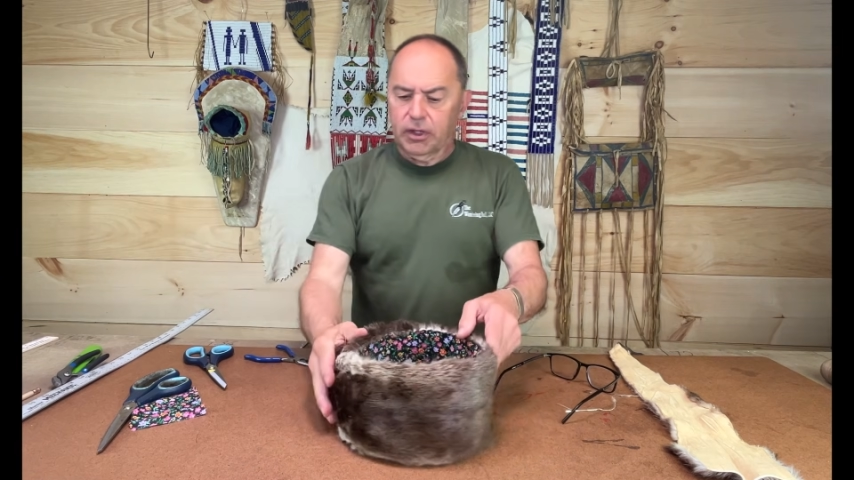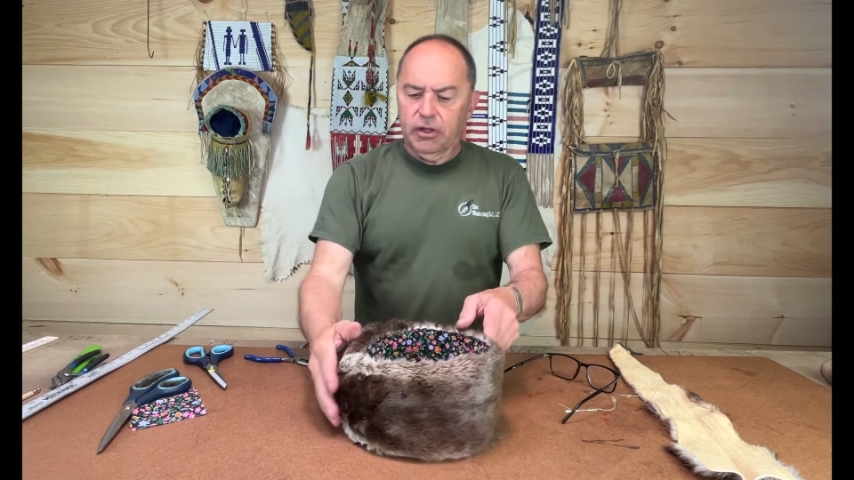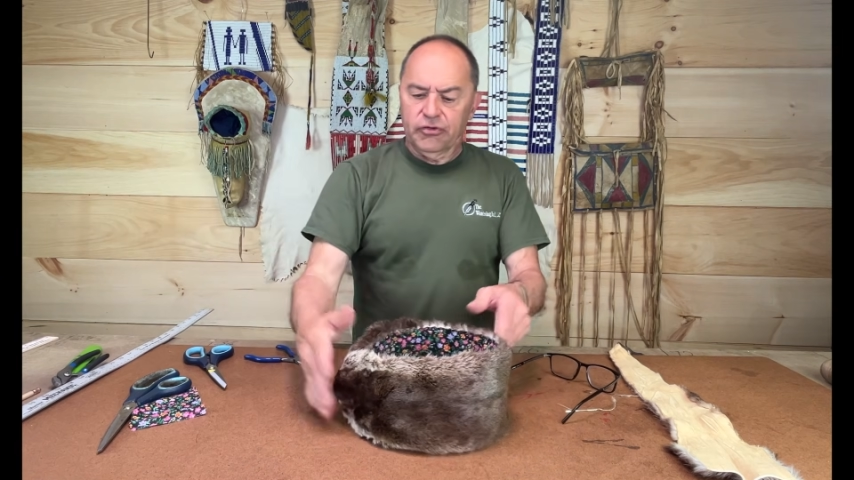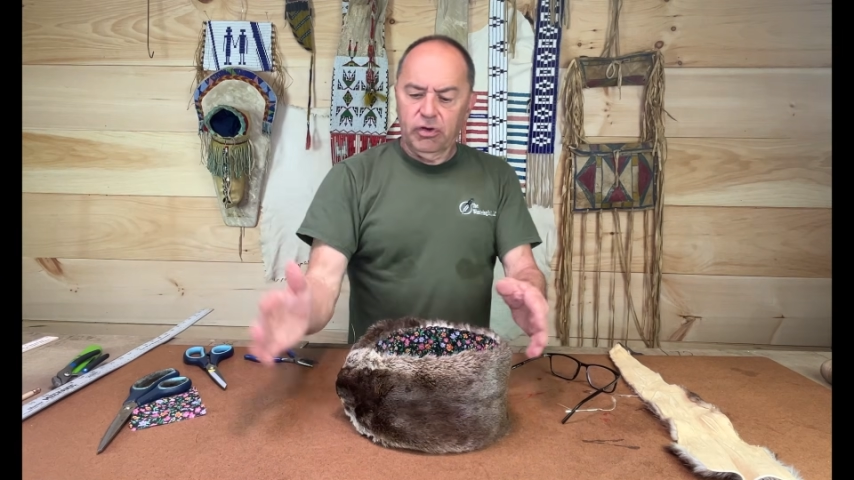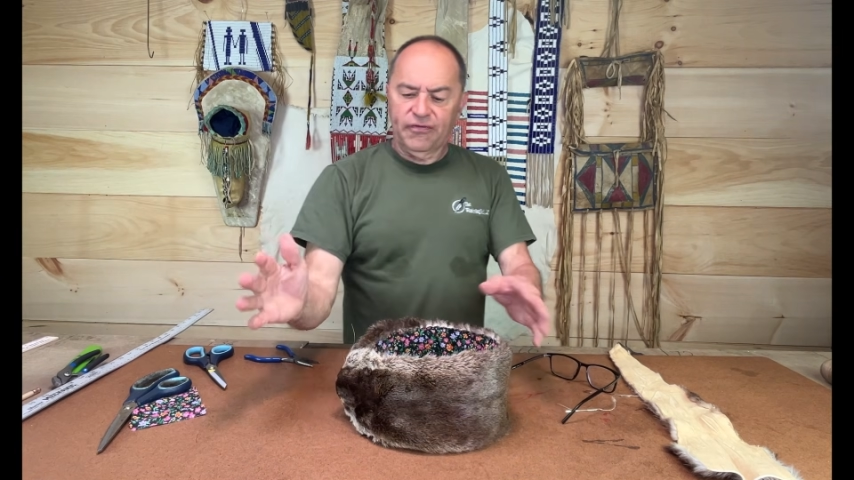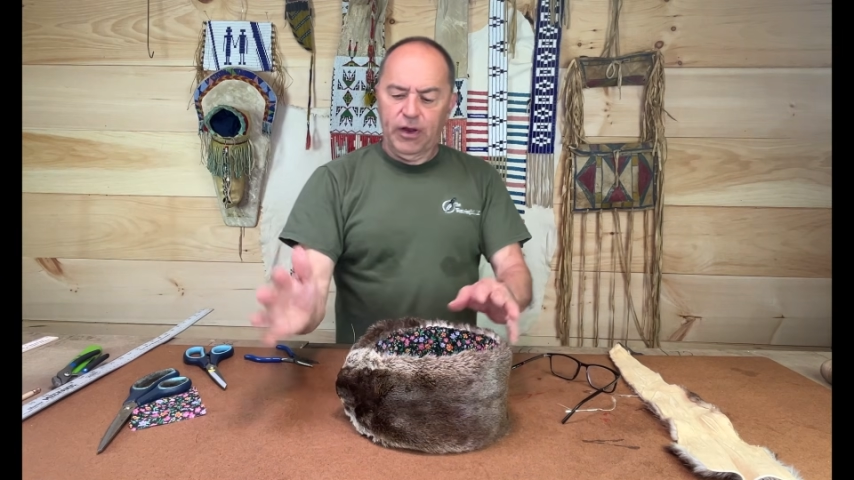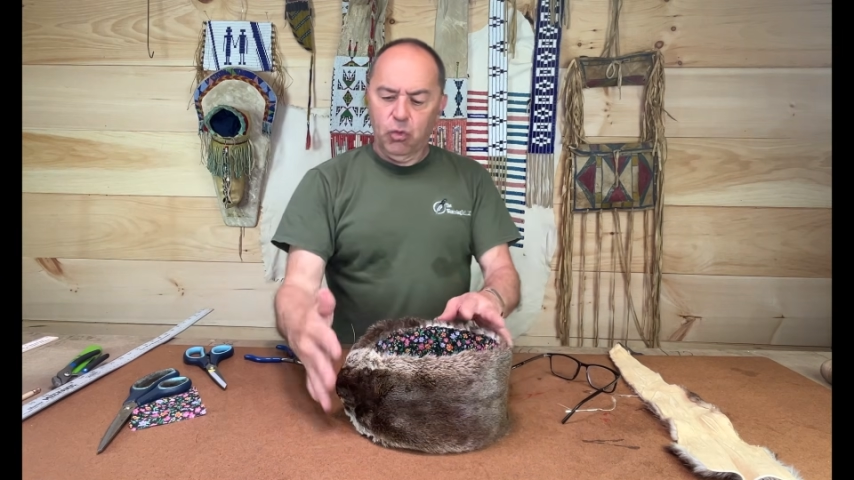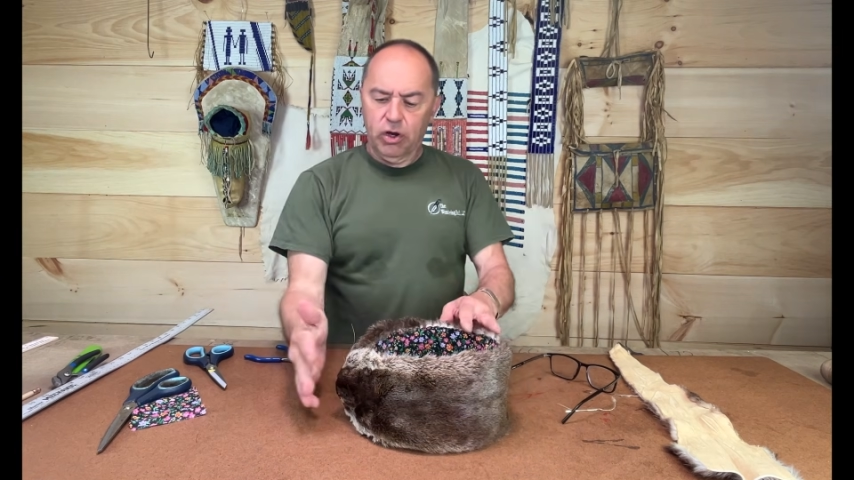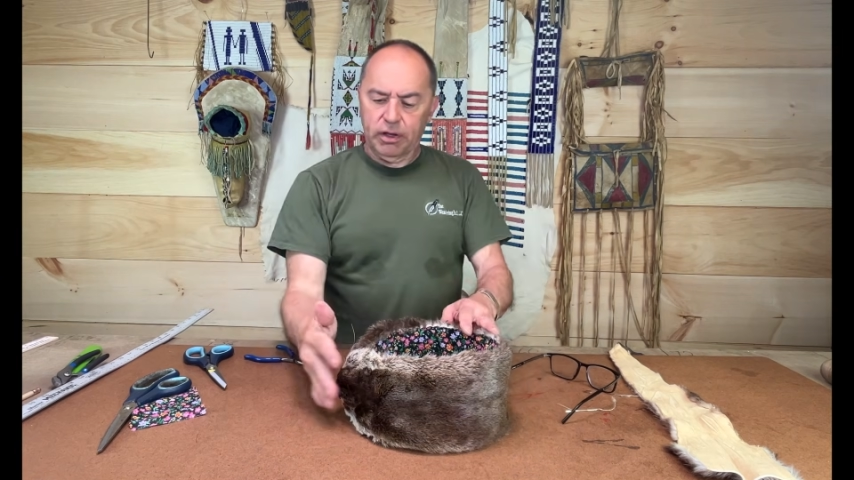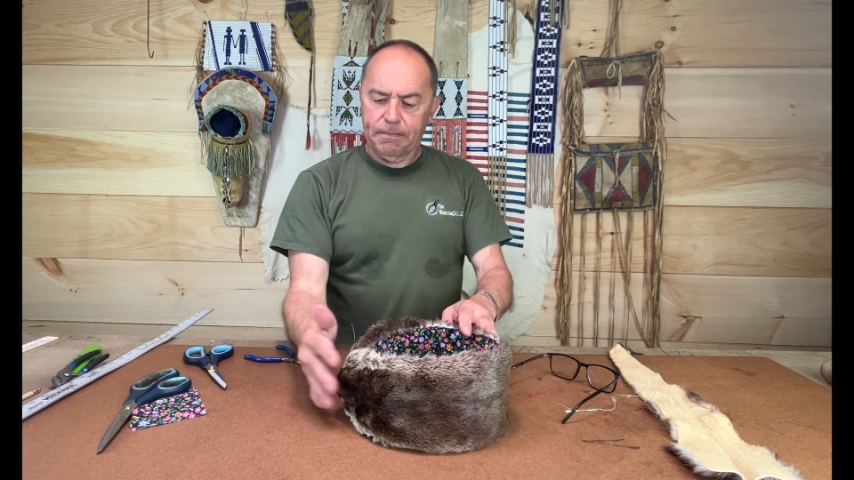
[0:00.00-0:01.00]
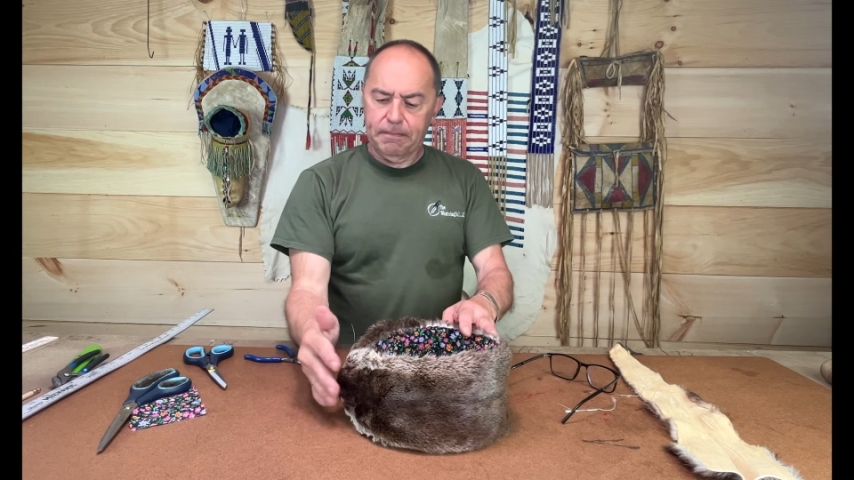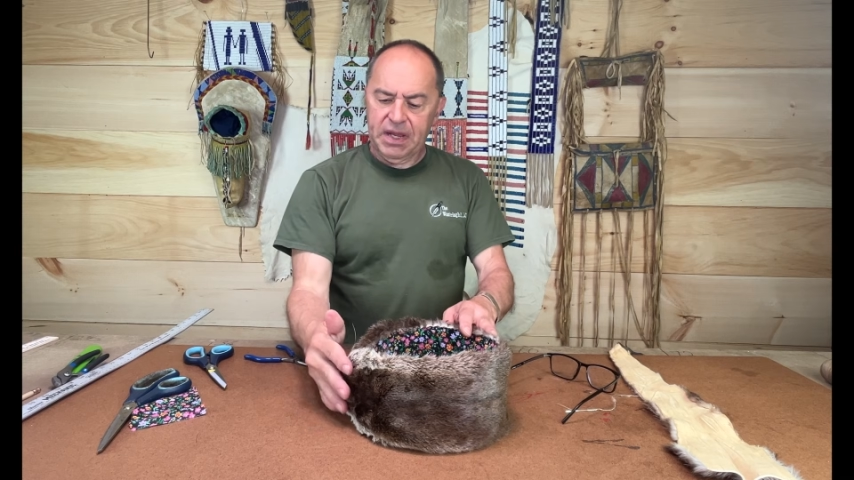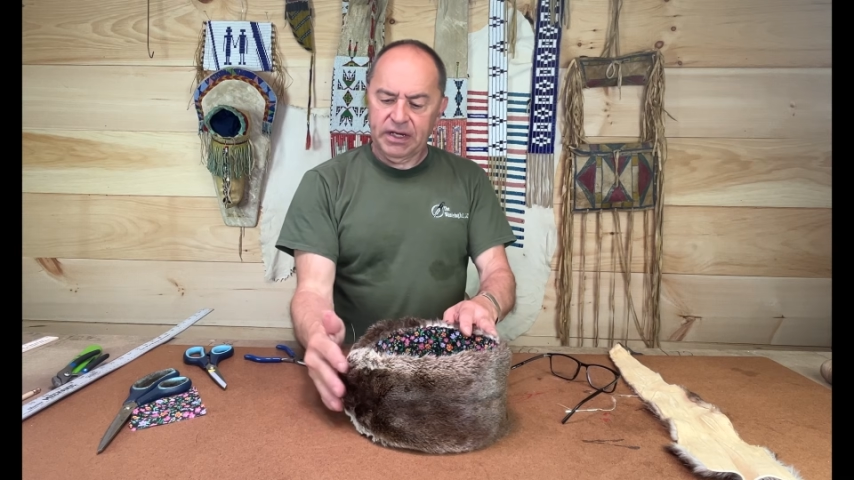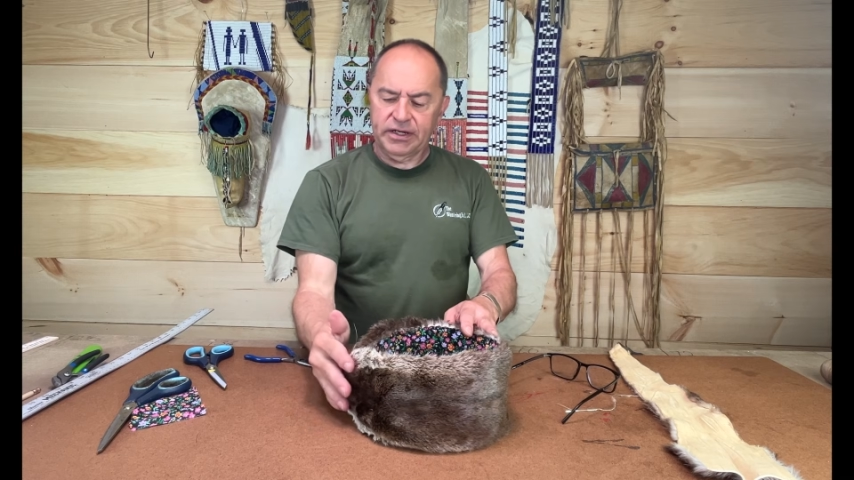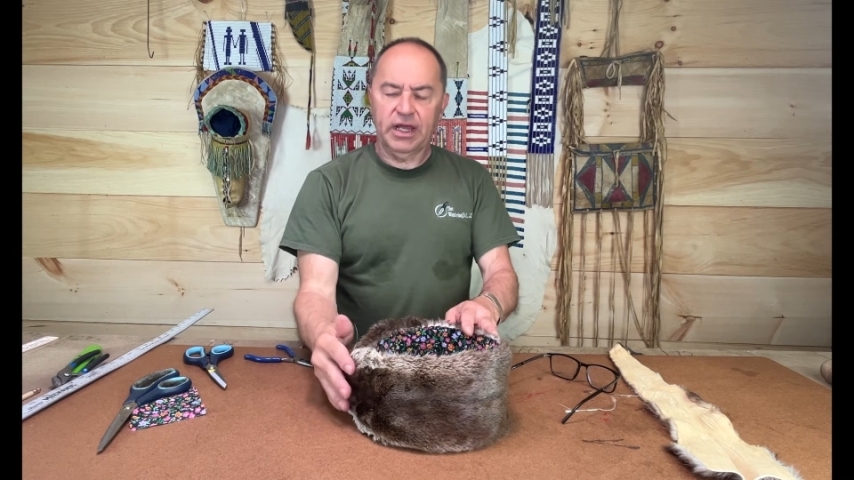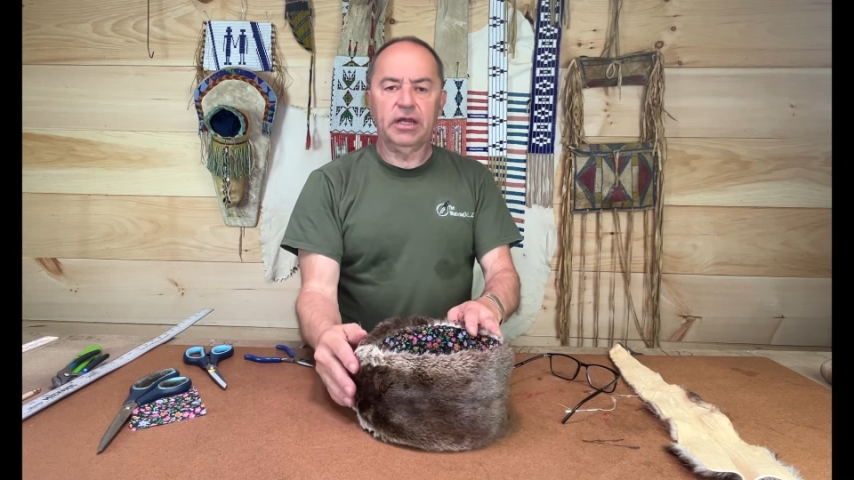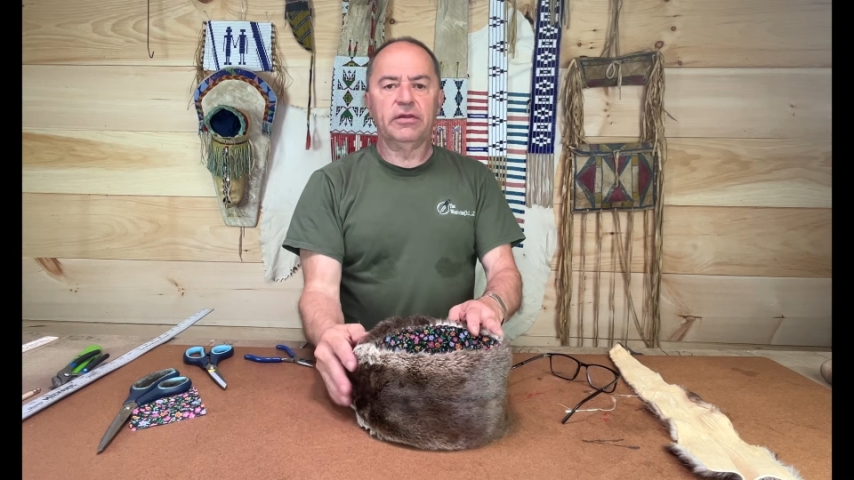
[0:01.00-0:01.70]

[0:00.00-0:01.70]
So if I want to maintain